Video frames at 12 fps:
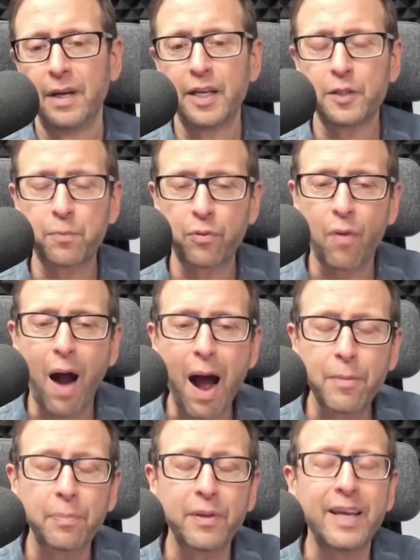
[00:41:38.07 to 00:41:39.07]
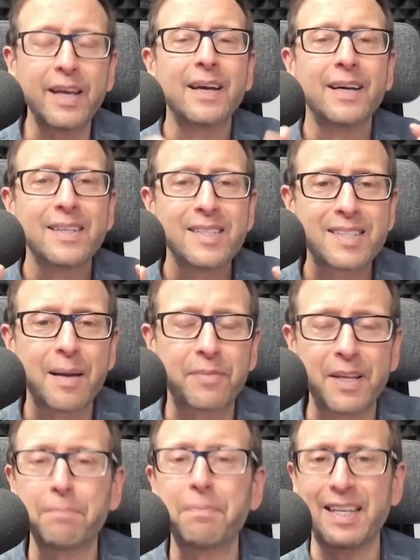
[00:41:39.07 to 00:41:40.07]
It's probably
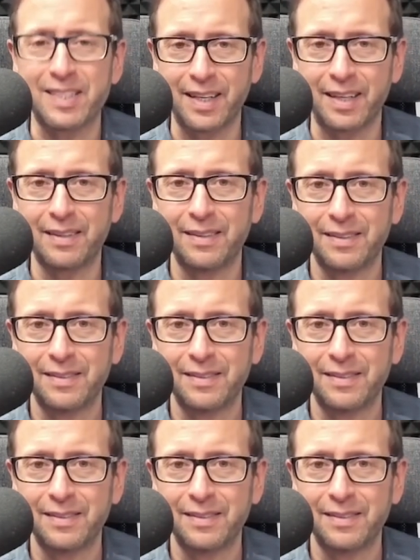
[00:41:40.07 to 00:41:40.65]
something basic.